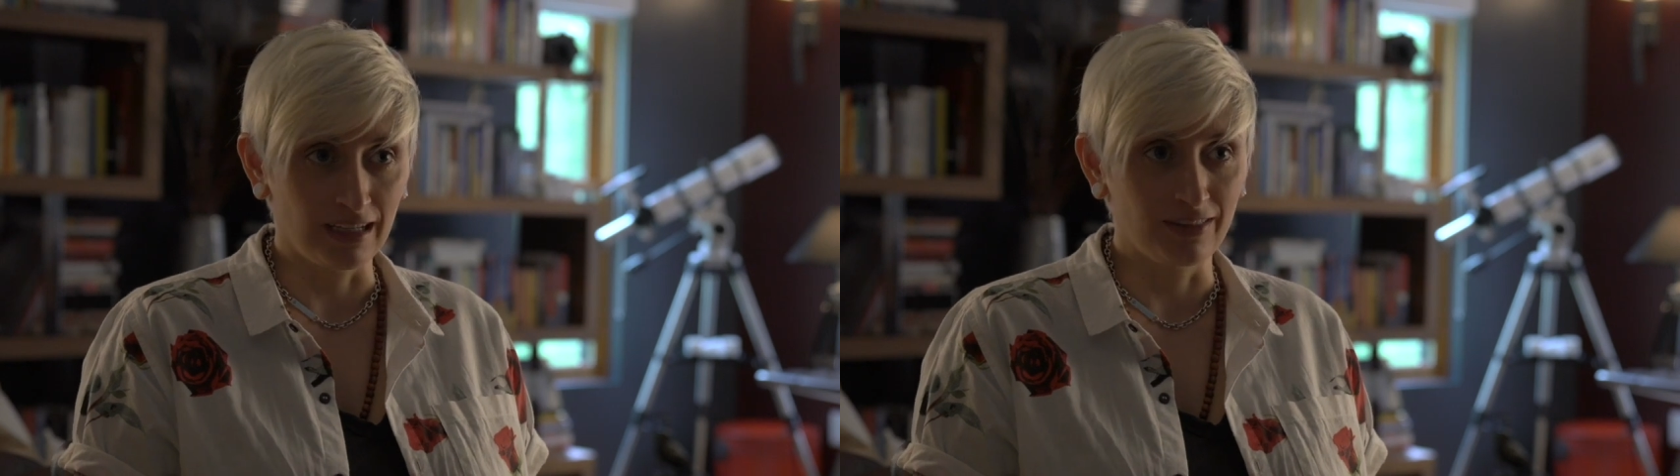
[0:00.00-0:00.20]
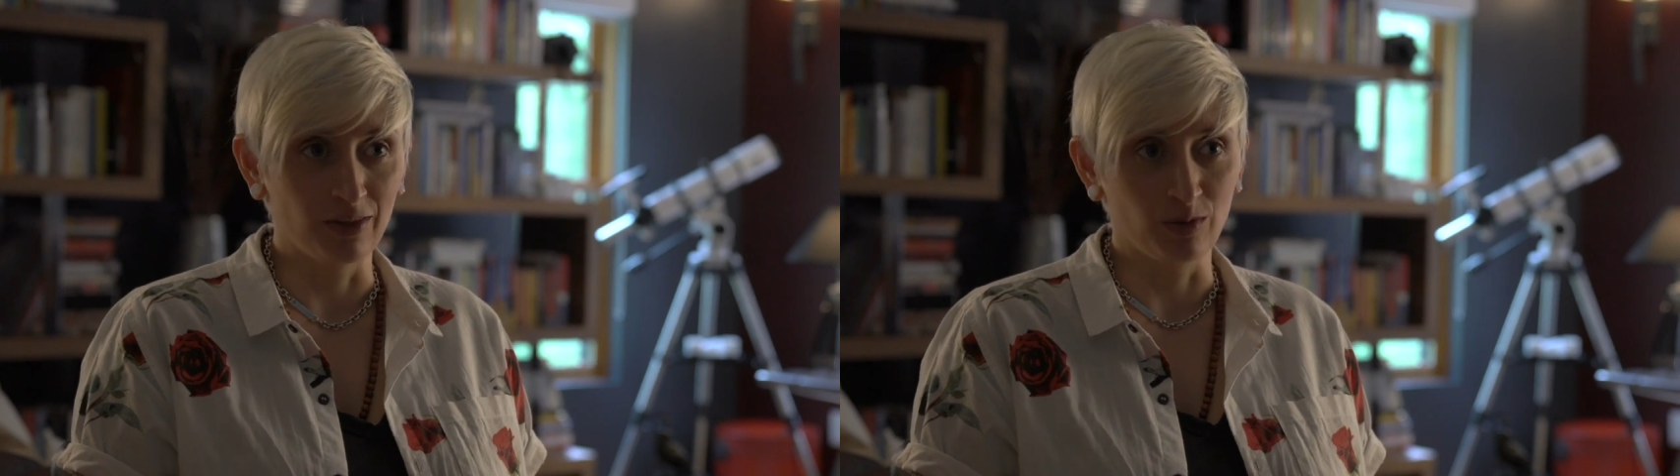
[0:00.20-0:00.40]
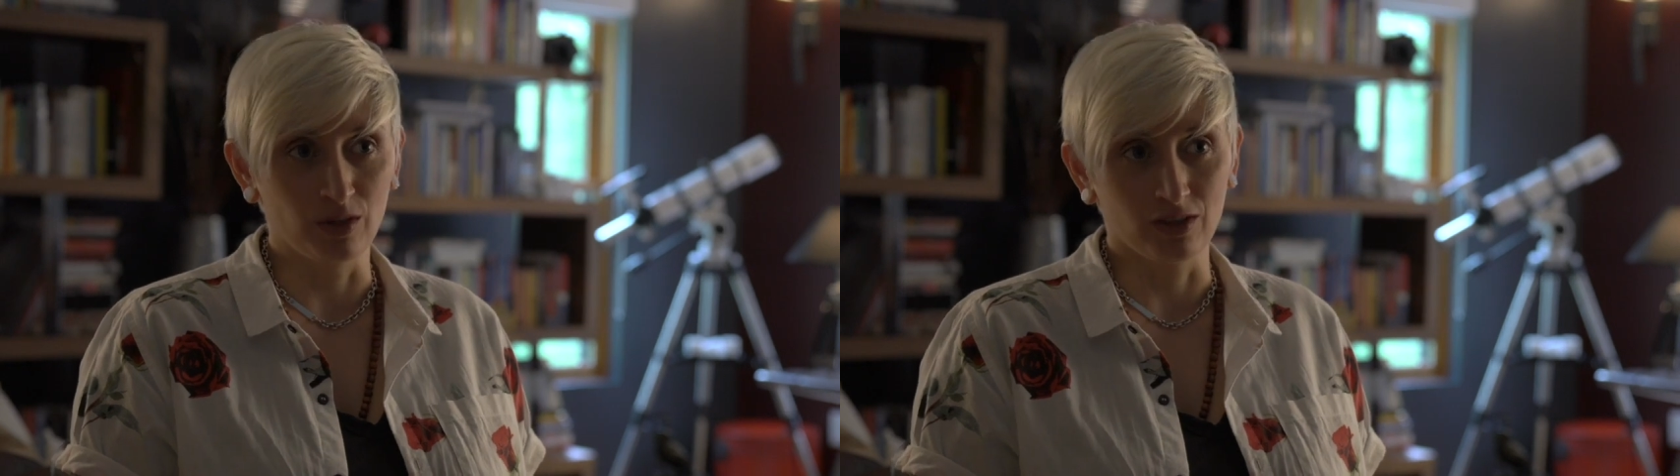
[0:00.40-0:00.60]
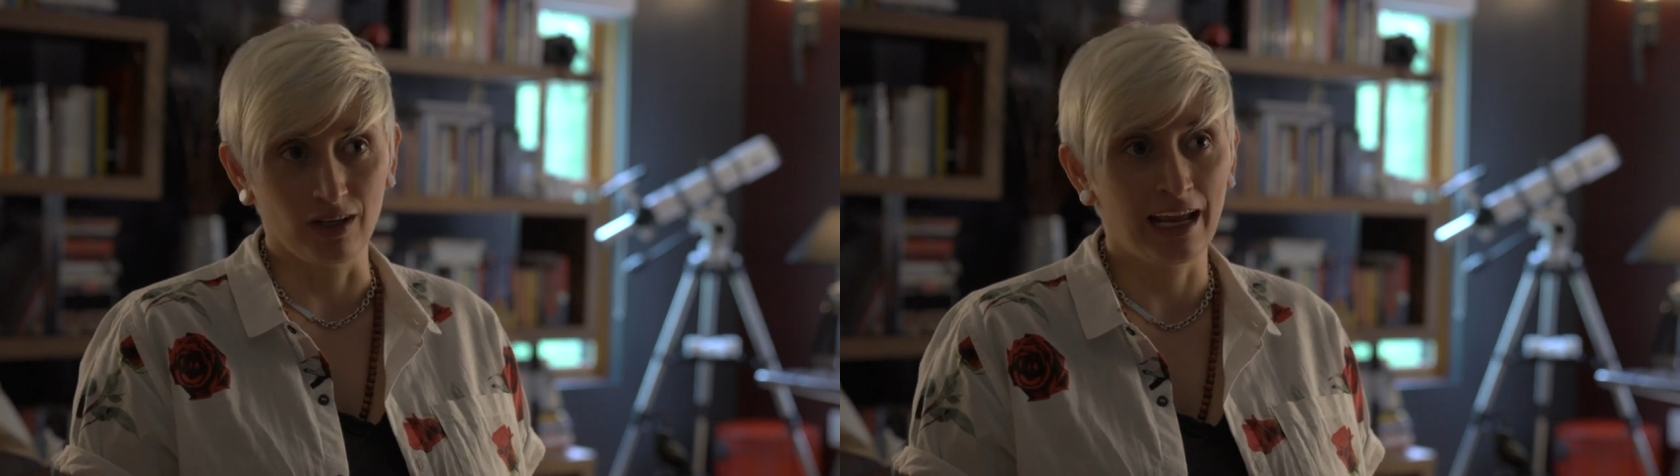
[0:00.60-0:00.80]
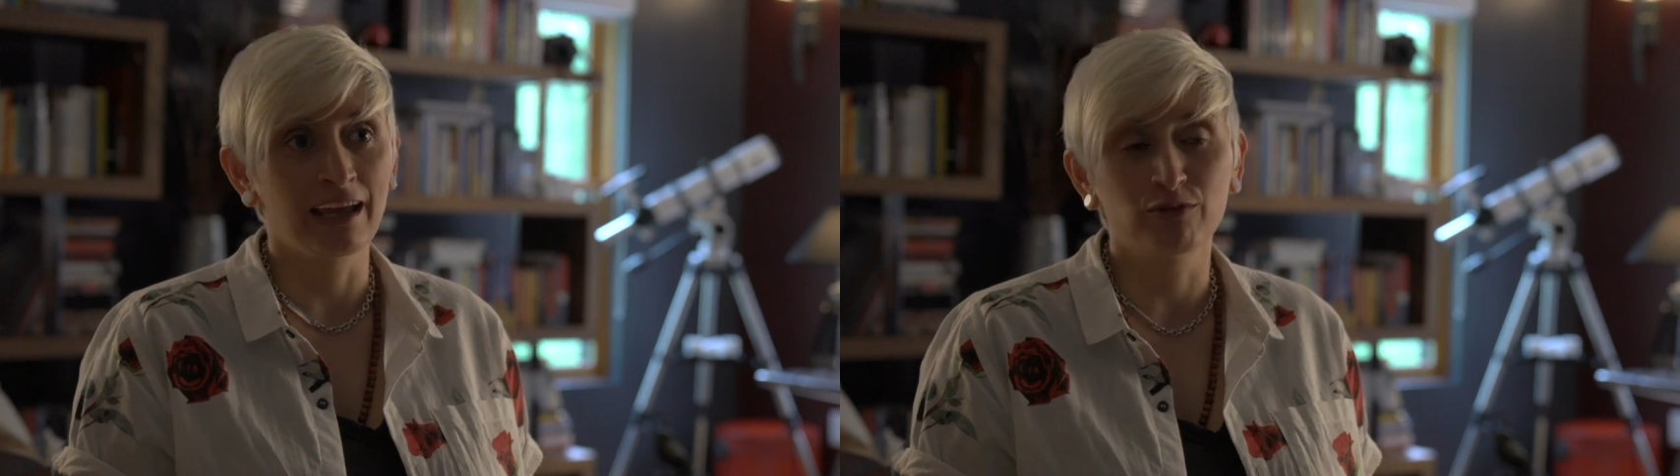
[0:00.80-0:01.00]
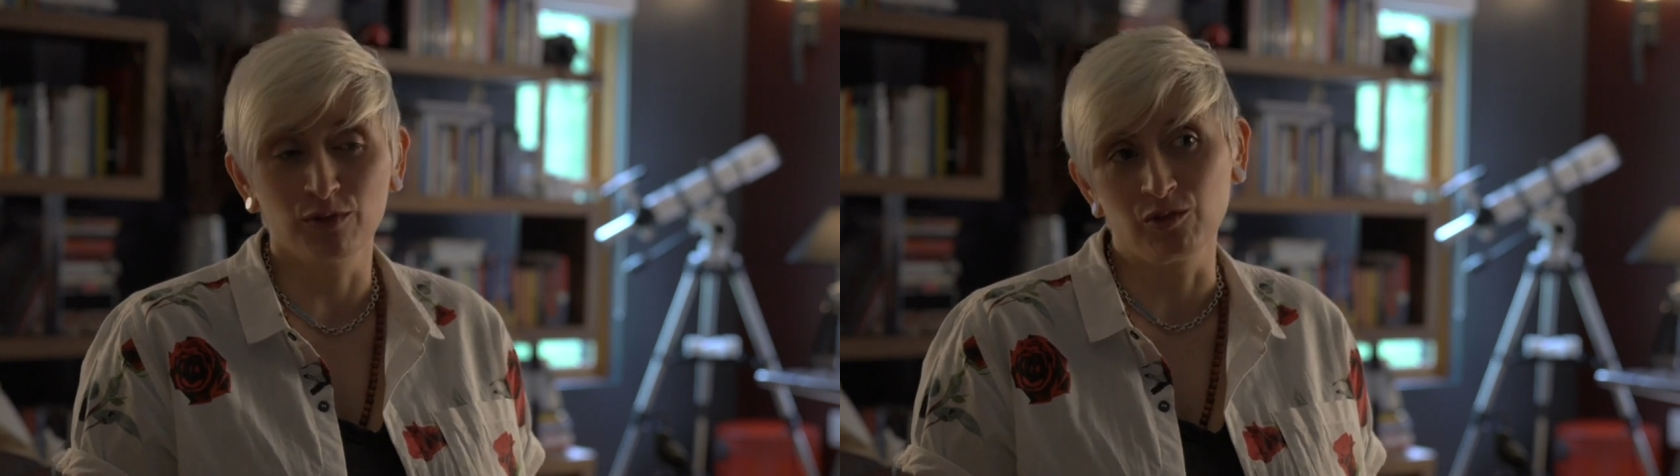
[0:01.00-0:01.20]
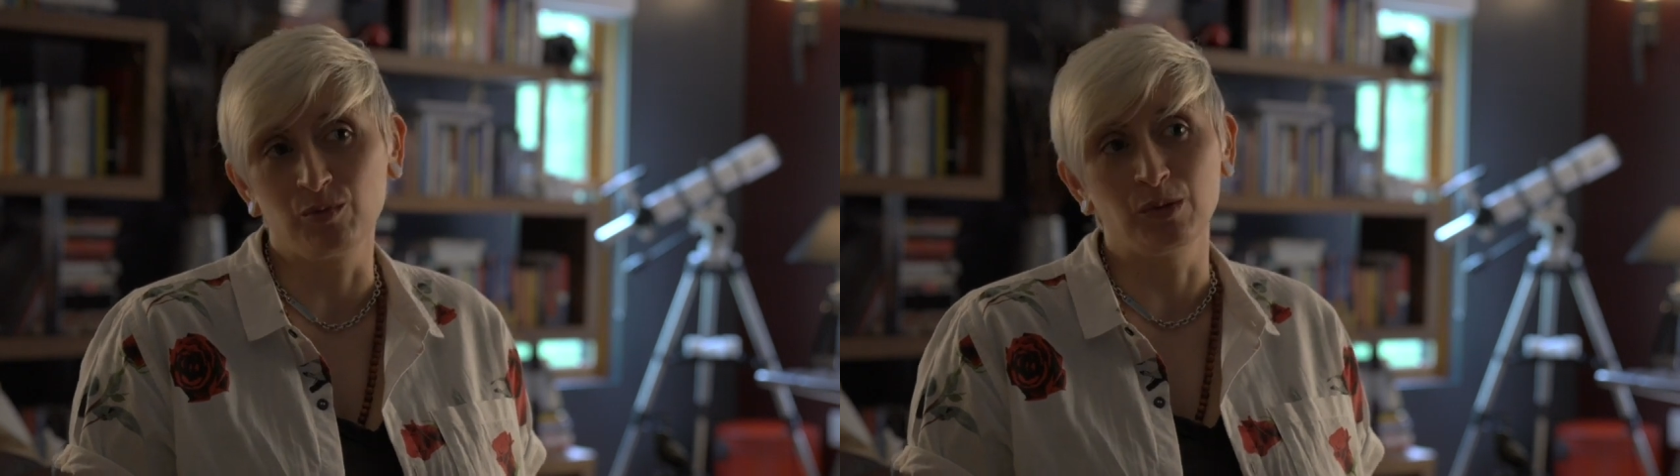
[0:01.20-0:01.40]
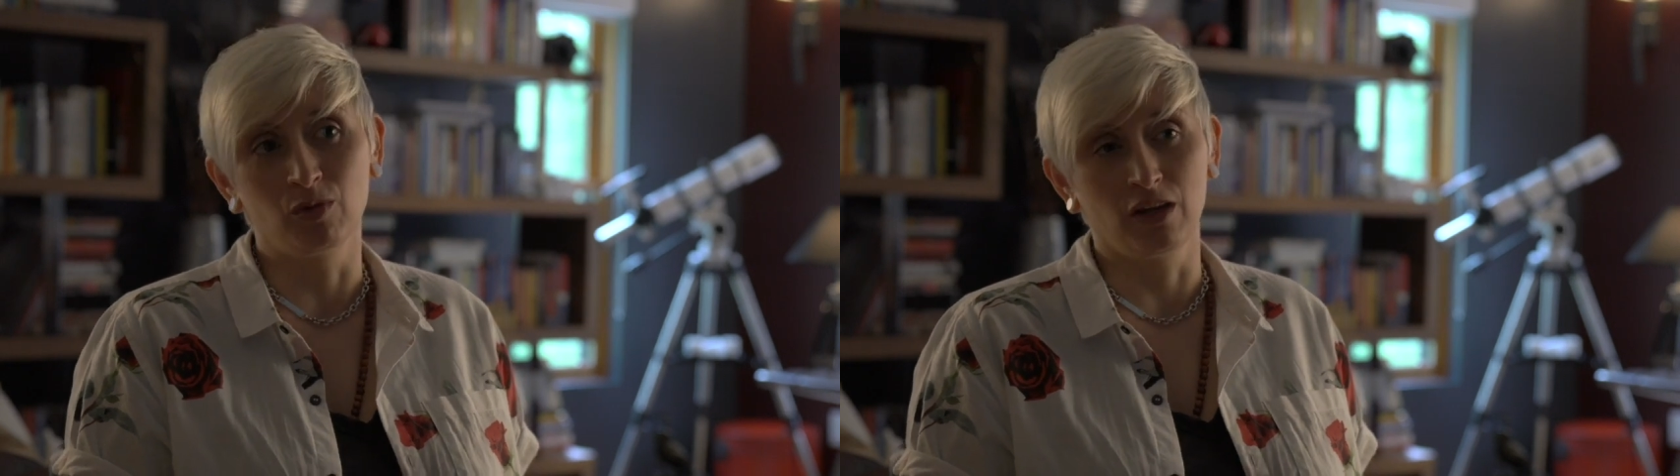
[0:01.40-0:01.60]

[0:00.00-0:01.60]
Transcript: there were a handful of people